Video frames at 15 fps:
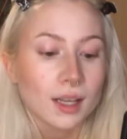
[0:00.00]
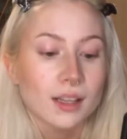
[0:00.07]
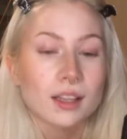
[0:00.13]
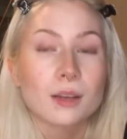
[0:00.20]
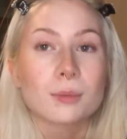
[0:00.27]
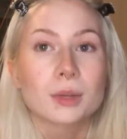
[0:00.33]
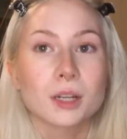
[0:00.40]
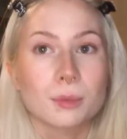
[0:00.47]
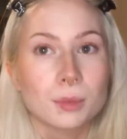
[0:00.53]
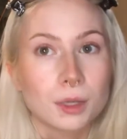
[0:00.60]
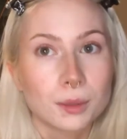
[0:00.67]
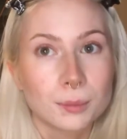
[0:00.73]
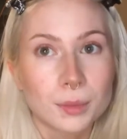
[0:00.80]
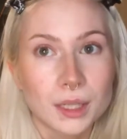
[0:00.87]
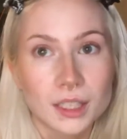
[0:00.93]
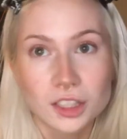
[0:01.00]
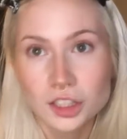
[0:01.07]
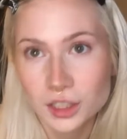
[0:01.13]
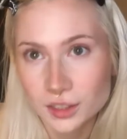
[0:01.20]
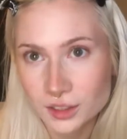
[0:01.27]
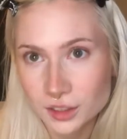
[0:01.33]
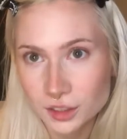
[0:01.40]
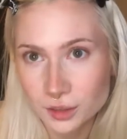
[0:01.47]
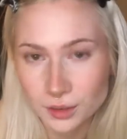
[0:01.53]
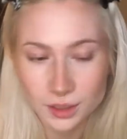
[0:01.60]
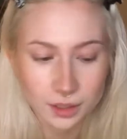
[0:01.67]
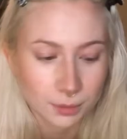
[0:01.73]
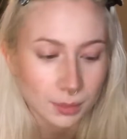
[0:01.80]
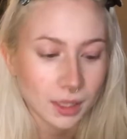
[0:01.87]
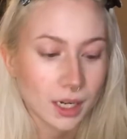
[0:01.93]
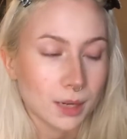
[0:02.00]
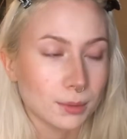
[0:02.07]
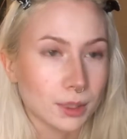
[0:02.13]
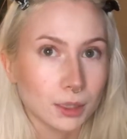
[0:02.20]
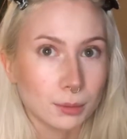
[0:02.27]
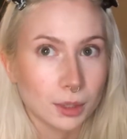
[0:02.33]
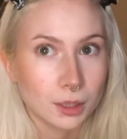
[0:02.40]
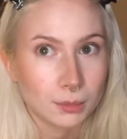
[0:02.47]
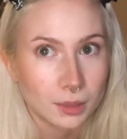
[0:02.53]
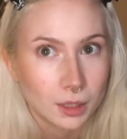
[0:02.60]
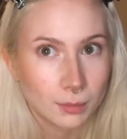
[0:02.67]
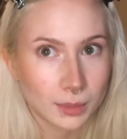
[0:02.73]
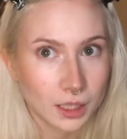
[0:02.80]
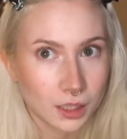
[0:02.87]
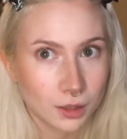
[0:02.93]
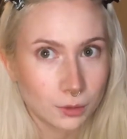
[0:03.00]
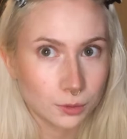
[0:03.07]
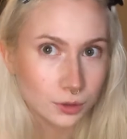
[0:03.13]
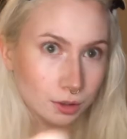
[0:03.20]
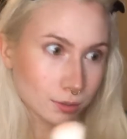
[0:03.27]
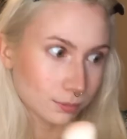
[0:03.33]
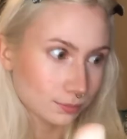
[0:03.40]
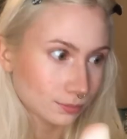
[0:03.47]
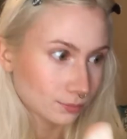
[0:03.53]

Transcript: And then I'm gonna put a bit, she doesn't do this, but I'm gonna put a bit on the nose.